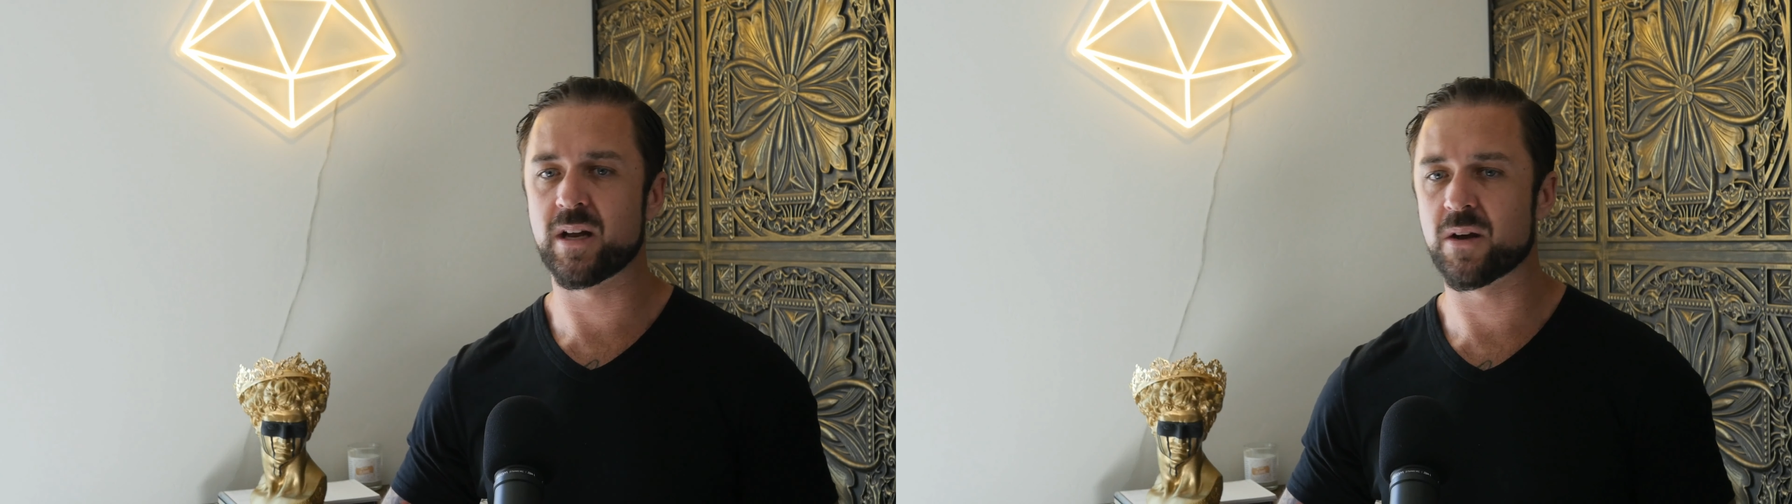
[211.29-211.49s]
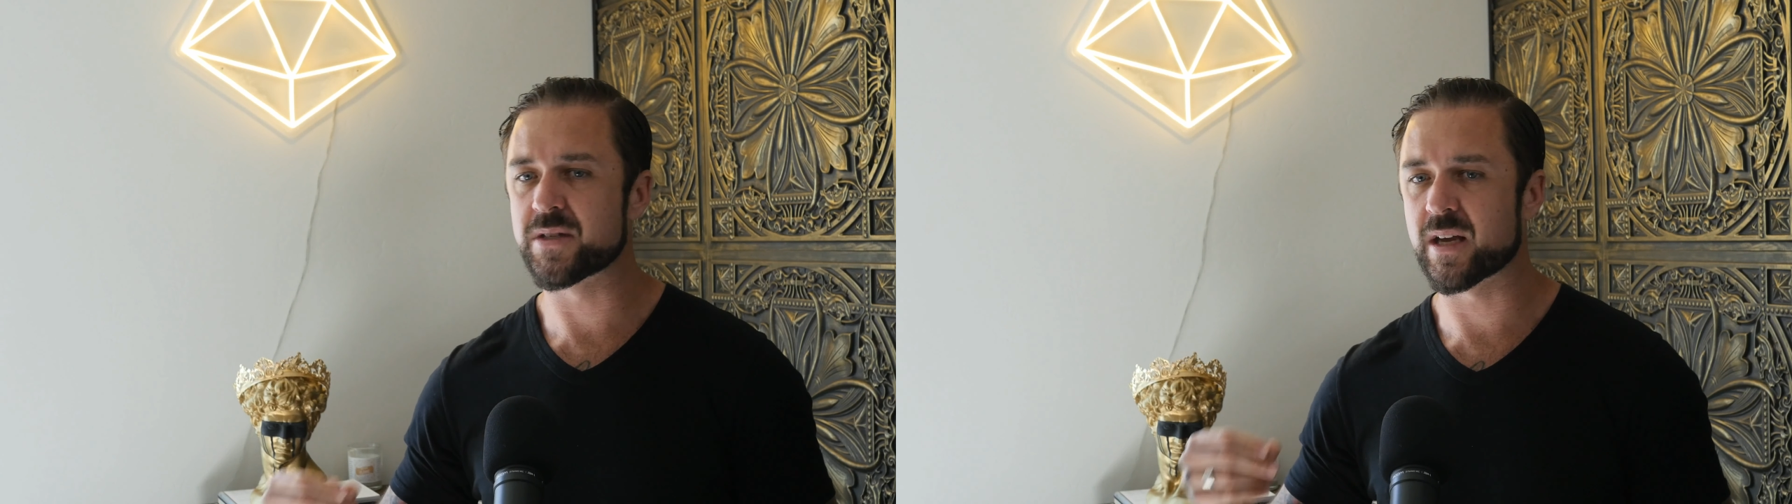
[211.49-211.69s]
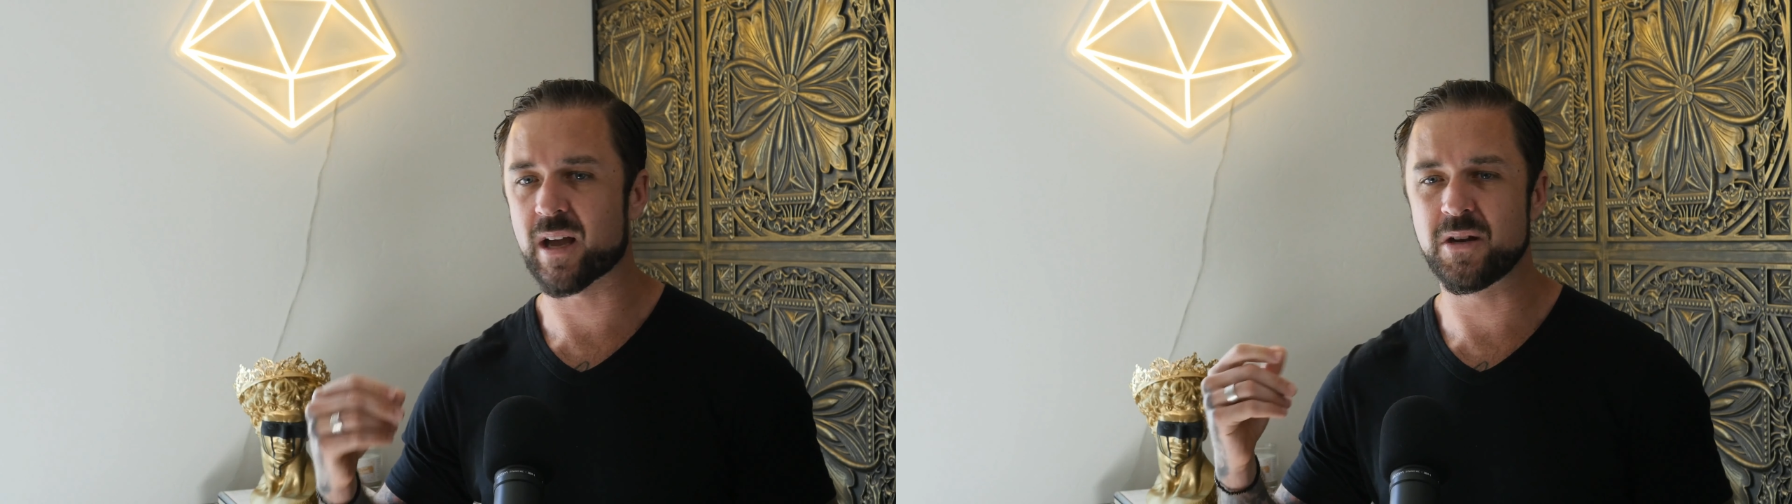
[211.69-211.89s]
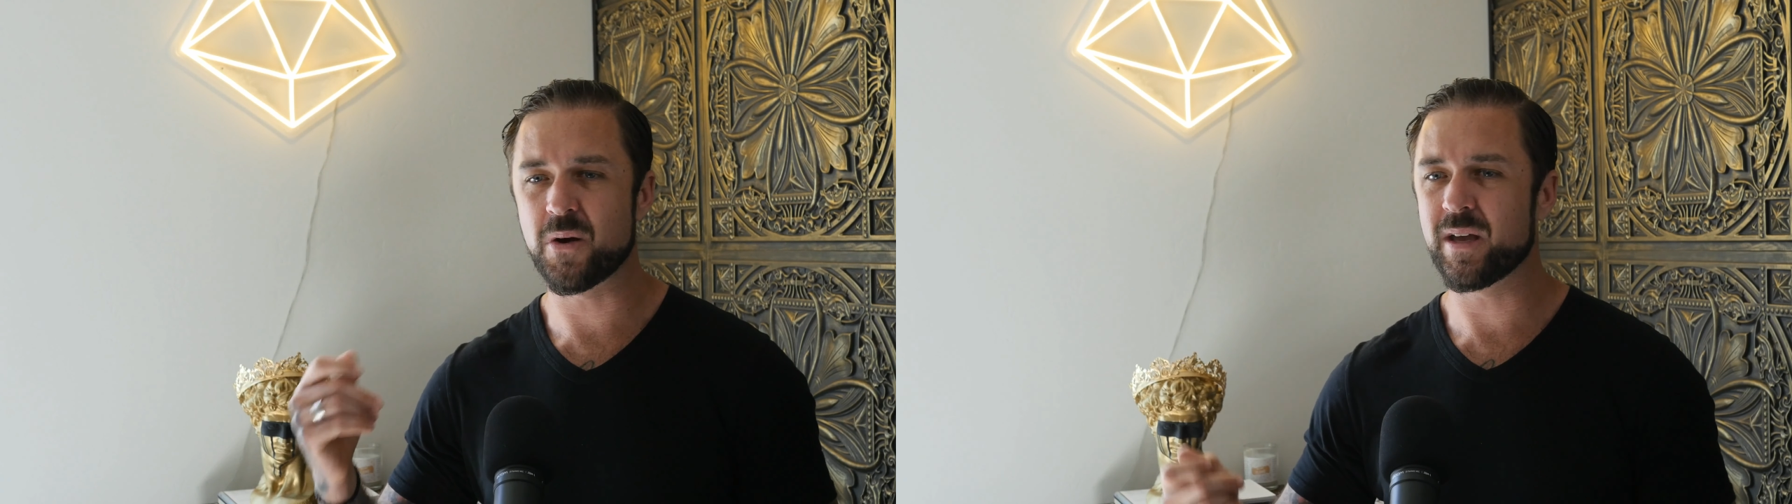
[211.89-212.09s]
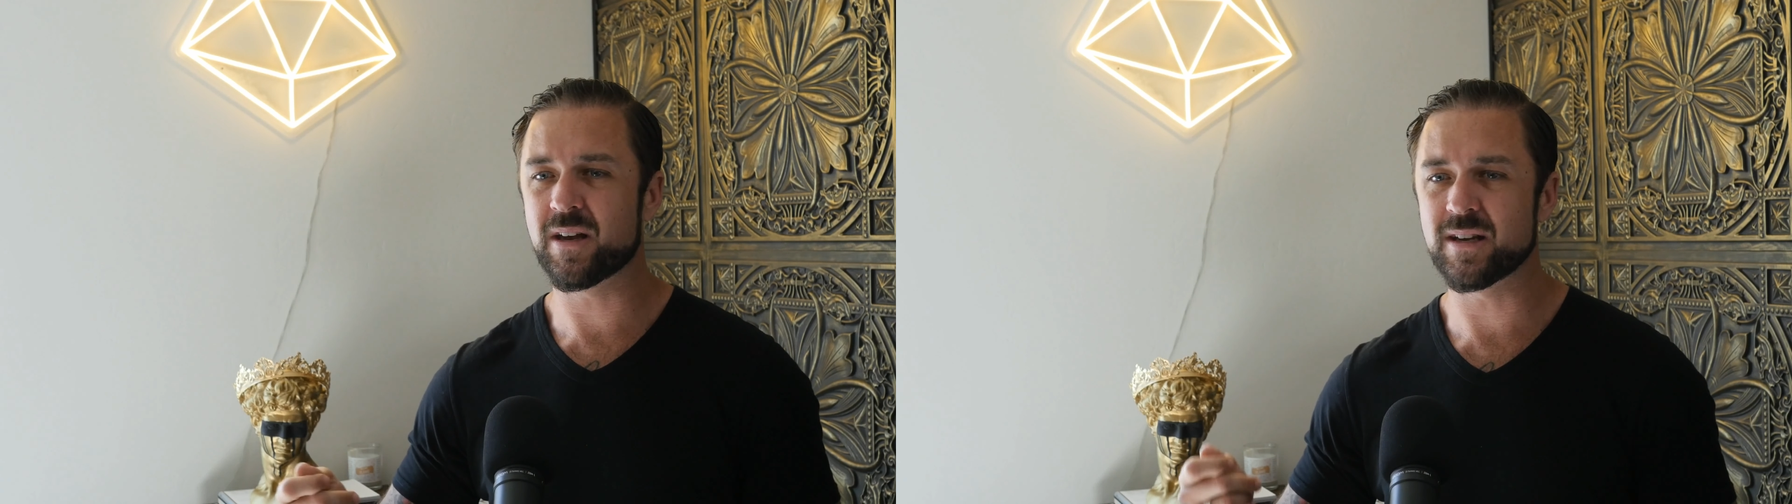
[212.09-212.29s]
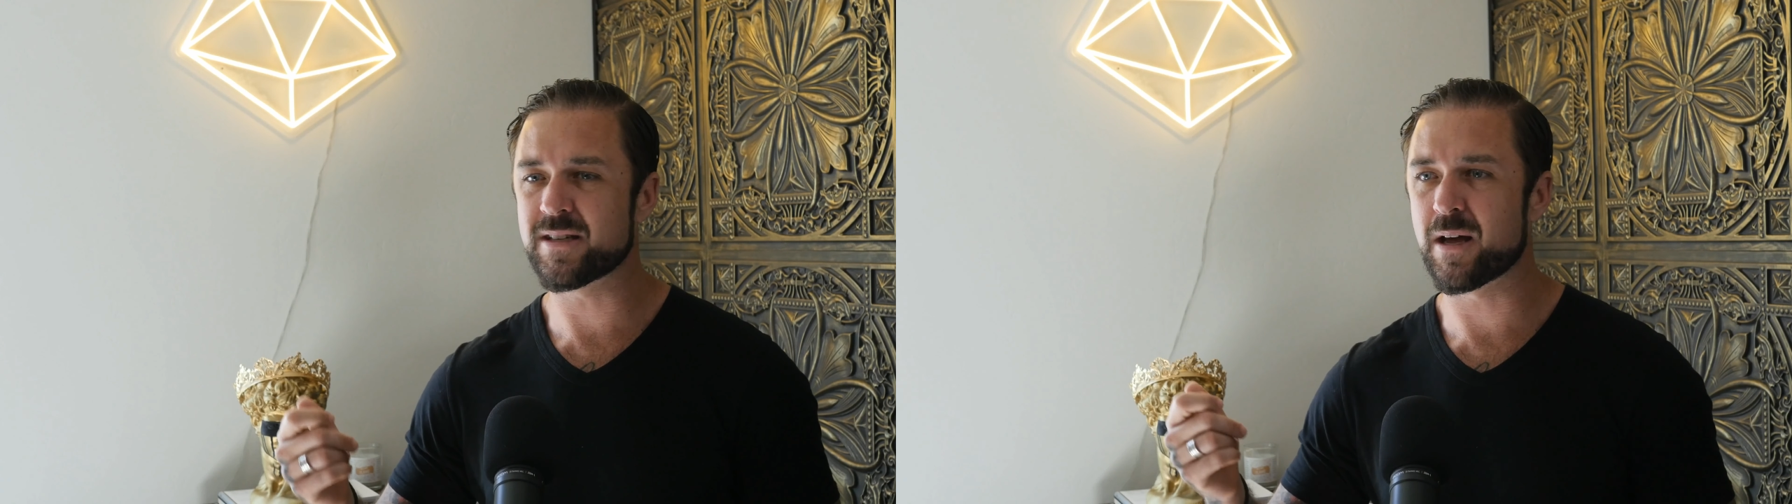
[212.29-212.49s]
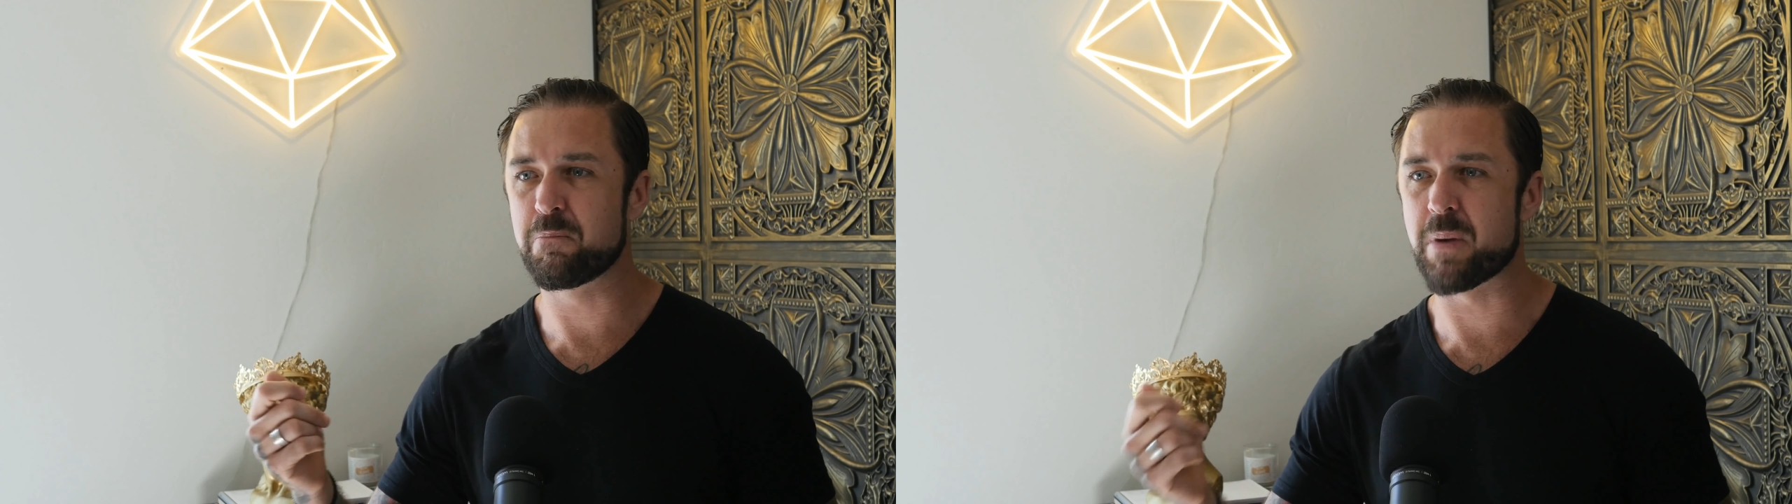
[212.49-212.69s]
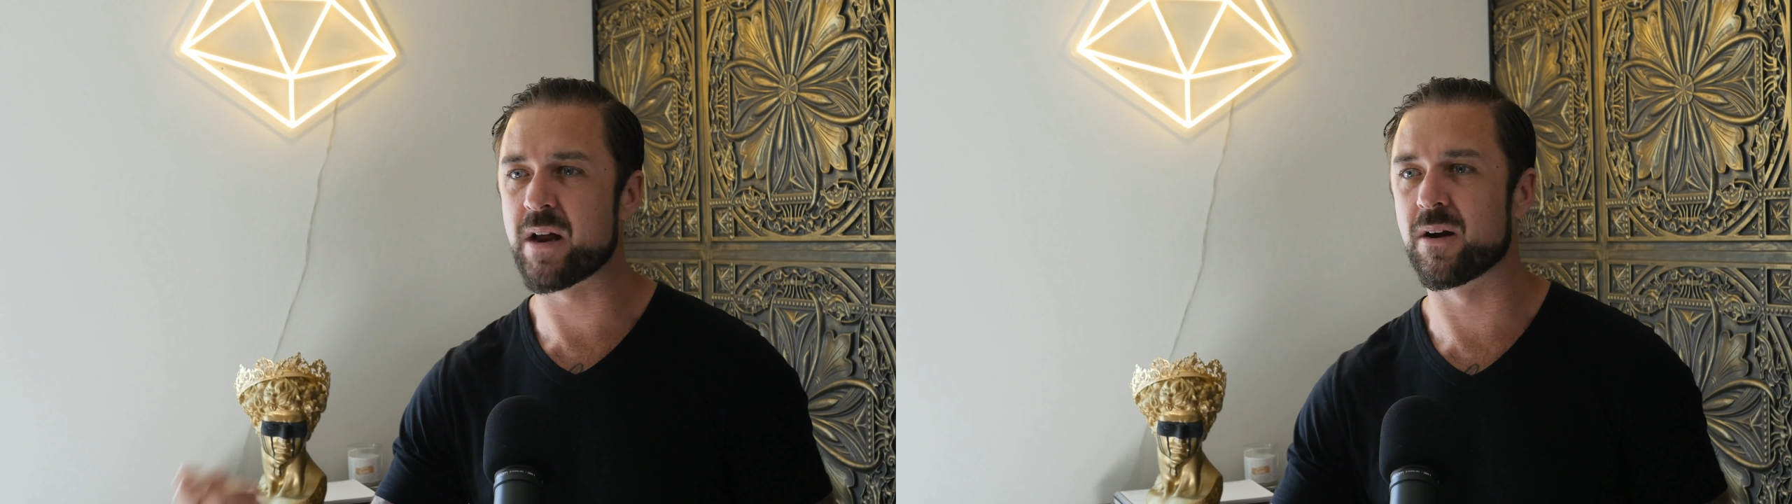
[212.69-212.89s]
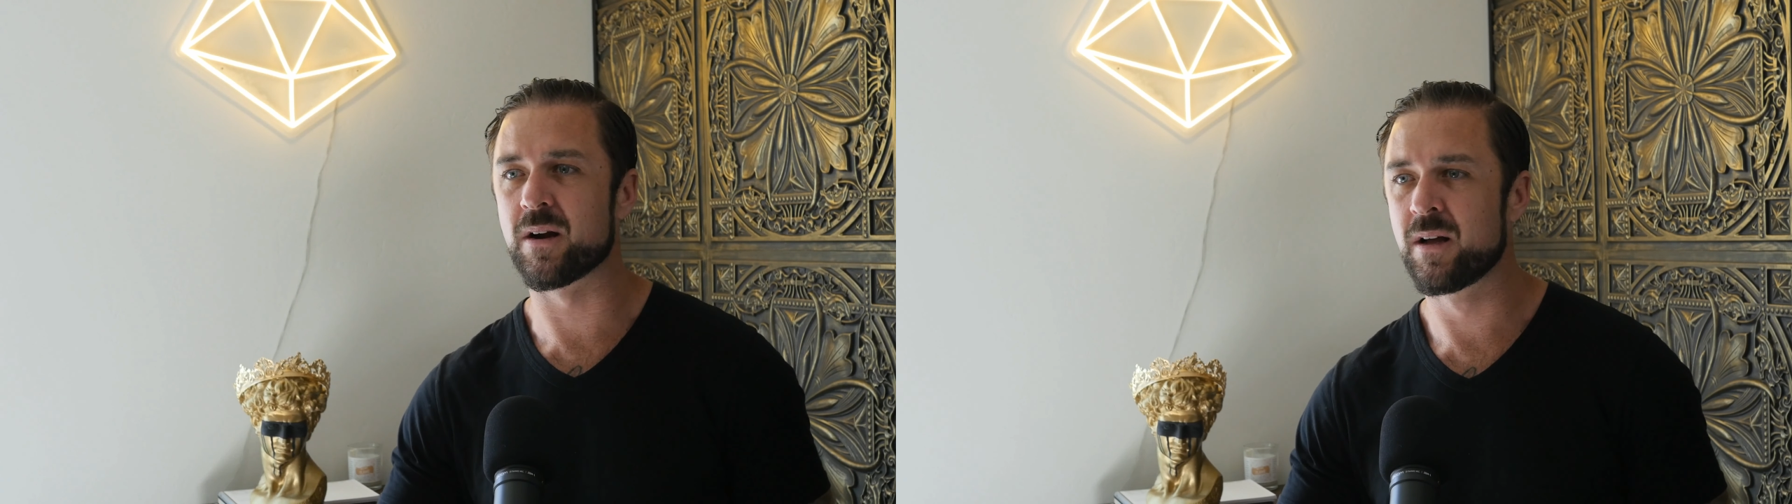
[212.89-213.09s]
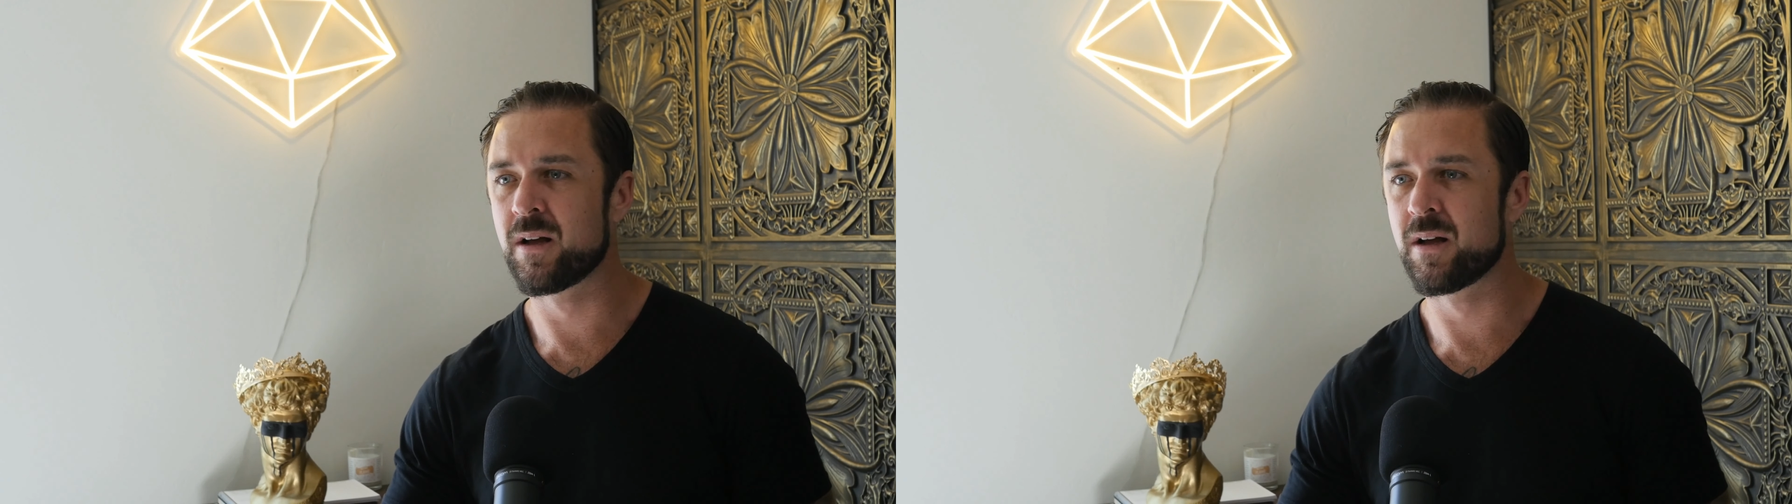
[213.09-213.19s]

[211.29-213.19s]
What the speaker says: I was like, I know I could have done better.